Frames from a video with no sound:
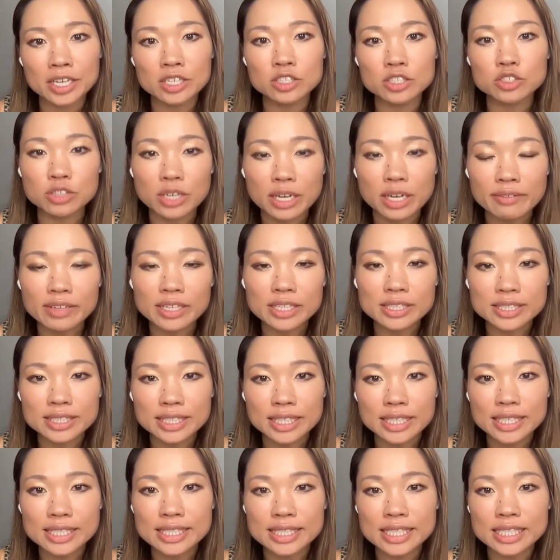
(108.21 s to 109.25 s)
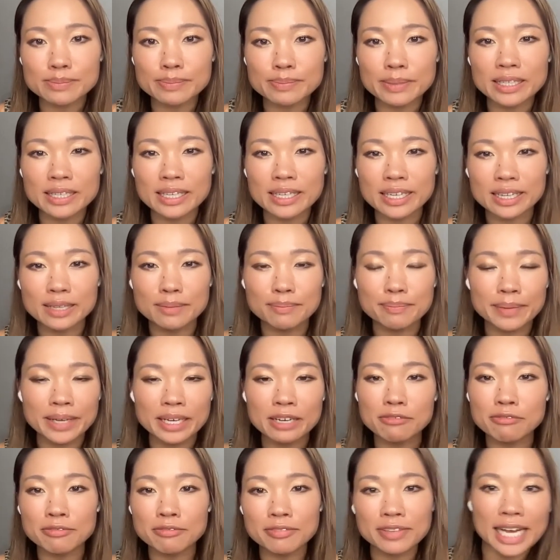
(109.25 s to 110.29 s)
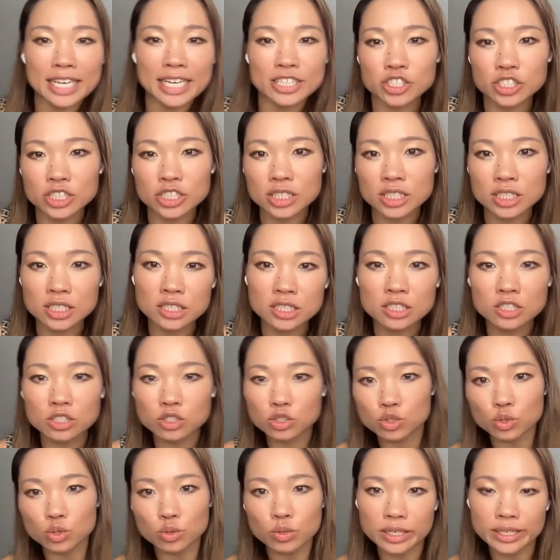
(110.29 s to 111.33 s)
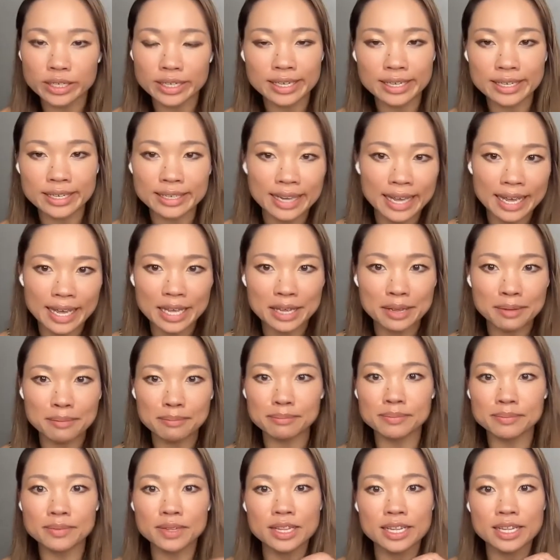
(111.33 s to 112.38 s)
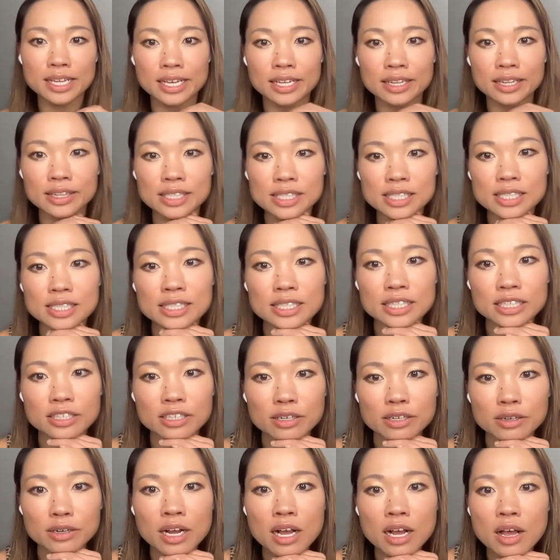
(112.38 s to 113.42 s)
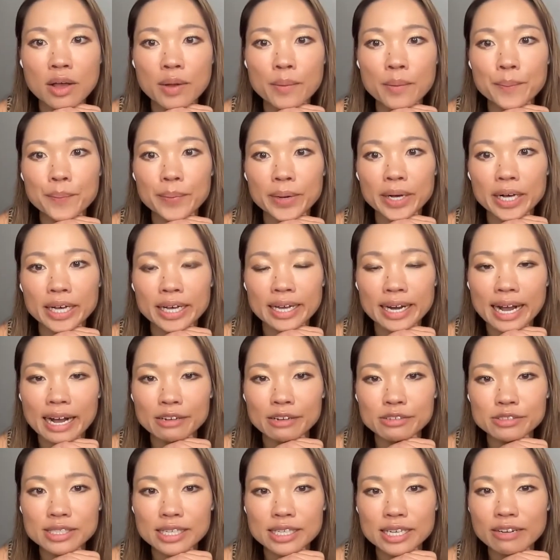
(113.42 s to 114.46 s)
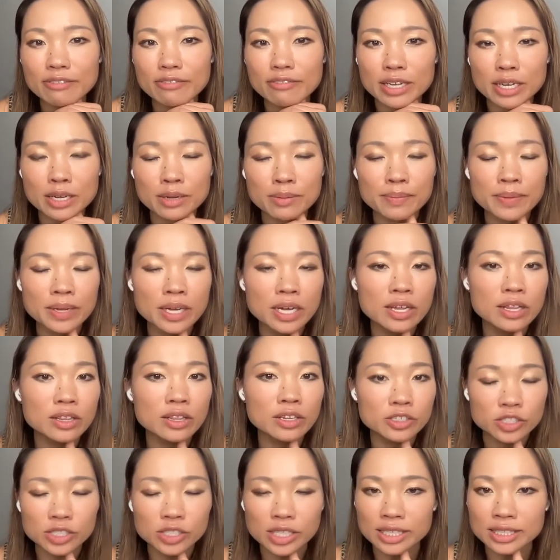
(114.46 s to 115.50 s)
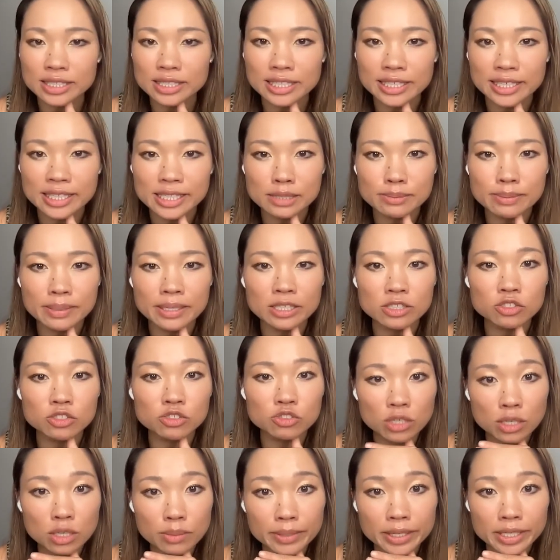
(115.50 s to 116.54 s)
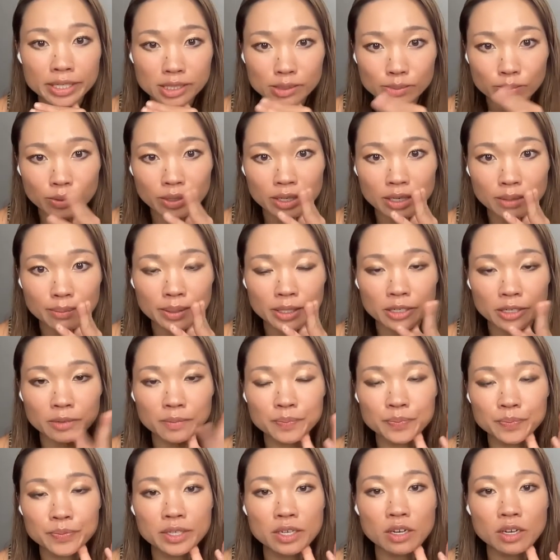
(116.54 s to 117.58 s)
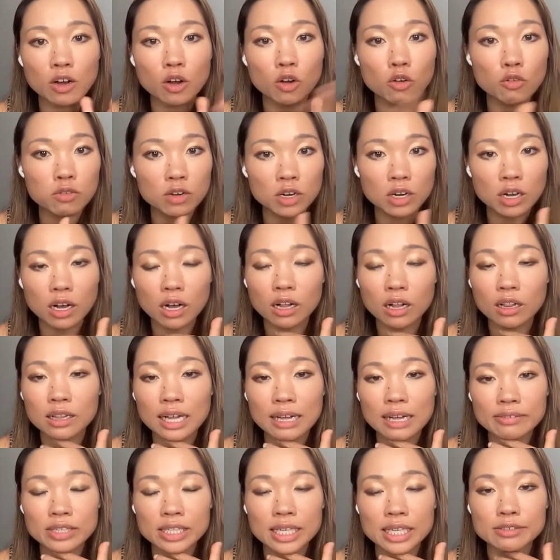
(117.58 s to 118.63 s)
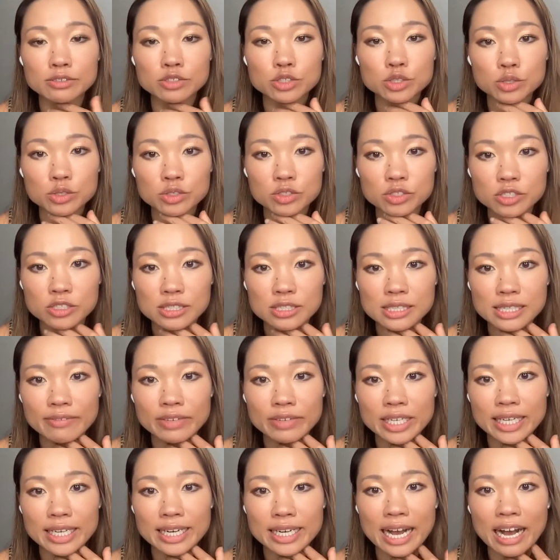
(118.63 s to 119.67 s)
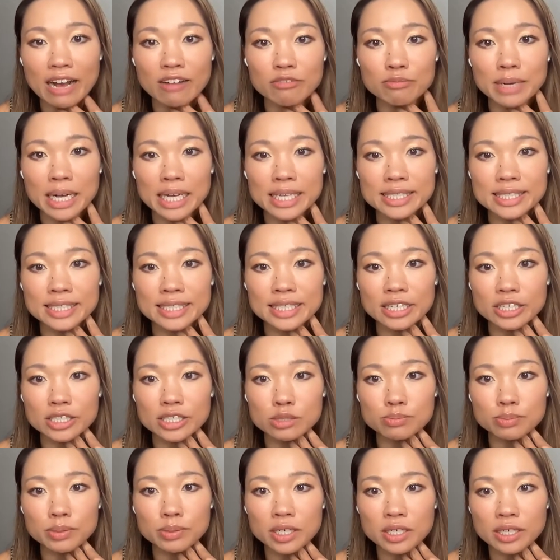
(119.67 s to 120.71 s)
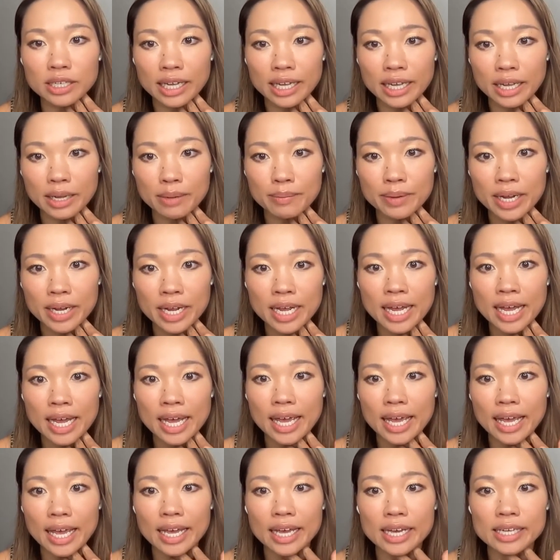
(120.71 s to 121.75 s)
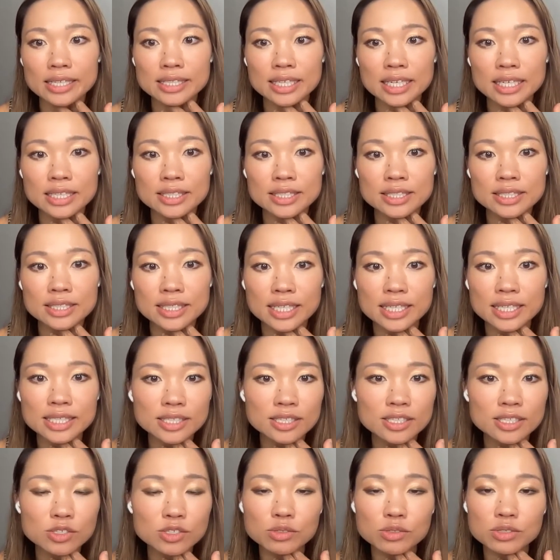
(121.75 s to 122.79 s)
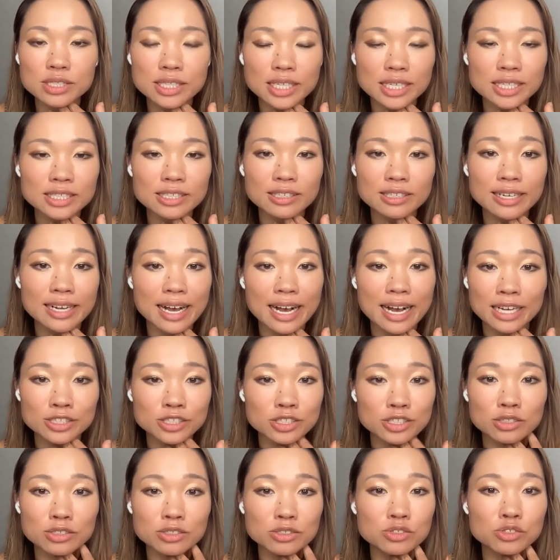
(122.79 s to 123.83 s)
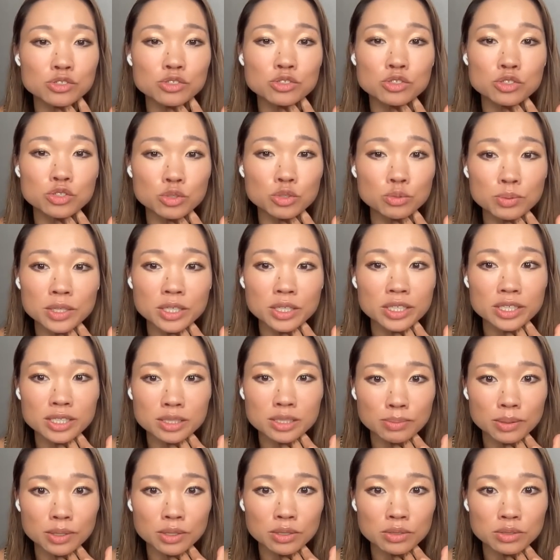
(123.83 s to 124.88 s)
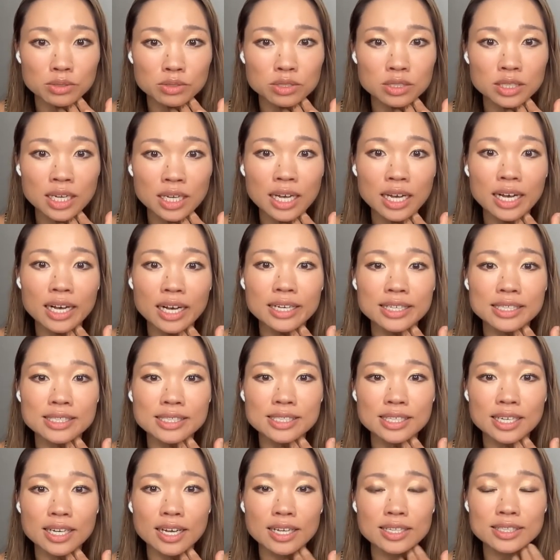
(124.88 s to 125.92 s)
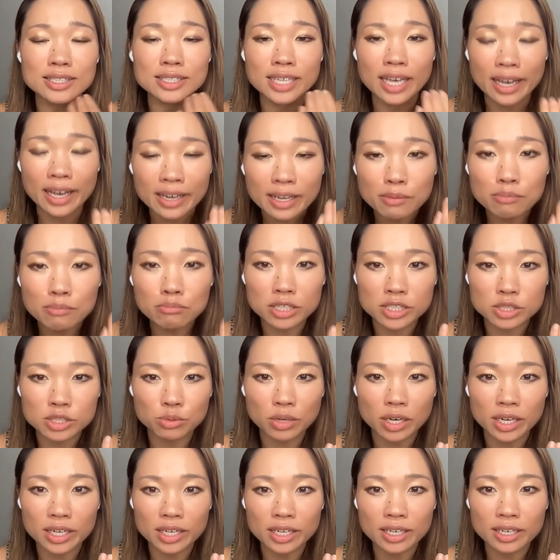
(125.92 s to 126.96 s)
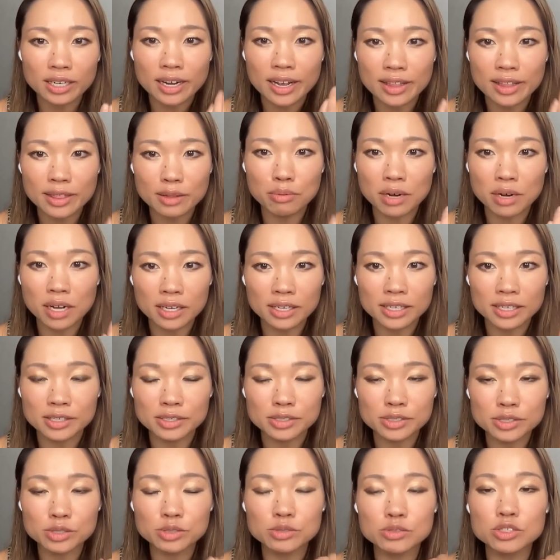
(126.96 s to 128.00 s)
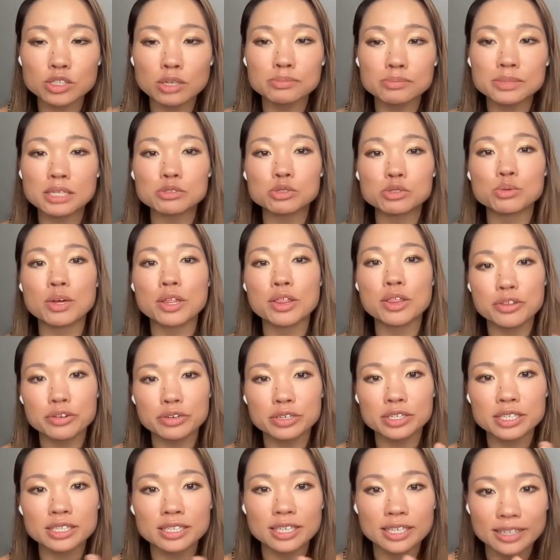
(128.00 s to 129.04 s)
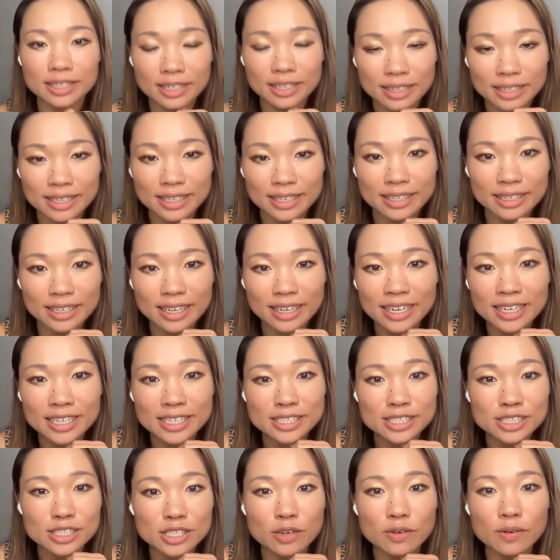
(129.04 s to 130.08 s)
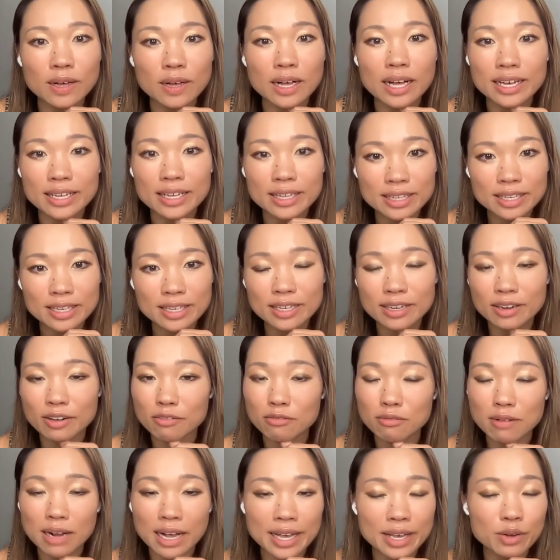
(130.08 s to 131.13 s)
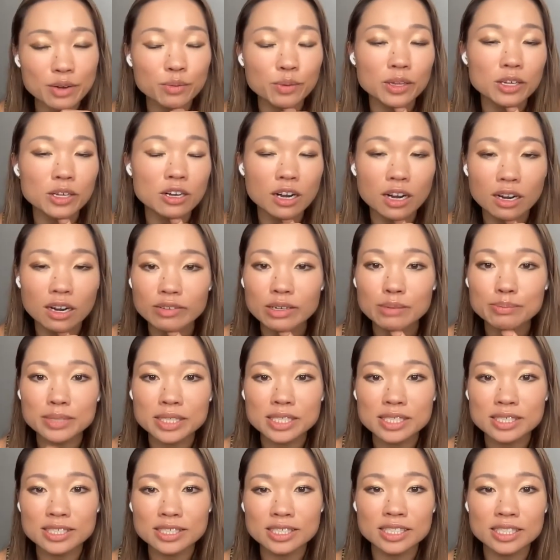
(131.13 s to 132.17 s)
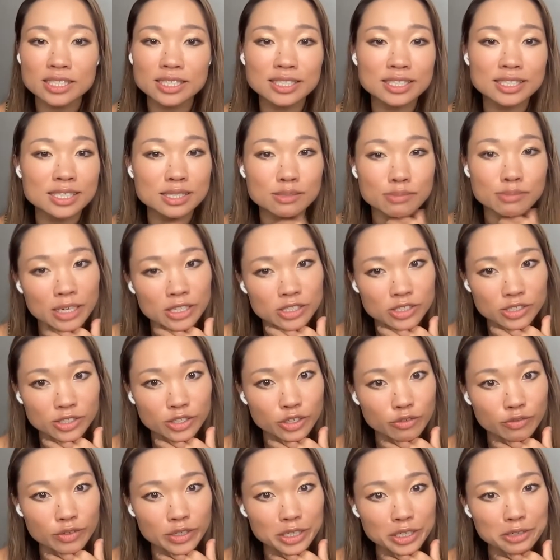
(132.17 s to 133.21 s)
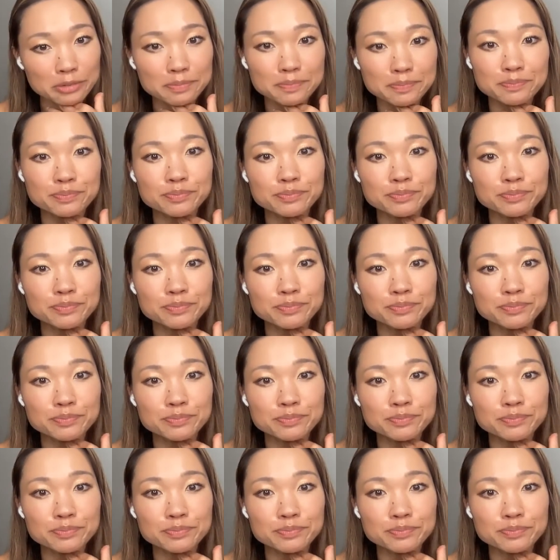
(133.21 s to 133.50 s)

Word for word: Trayvon Diggs has been like the big flashy story name thing this year, but outside of him, their secondary has been extremely exploitable. Overall, have allowed two hundred seventy and a half passing yards per game. And Diggs and secondary actually looked super exposed against Teddy Bridgewater and the Broncos, who jumped out to a thirty nothing lead. So I think Ryan will carve up this D and smash the over.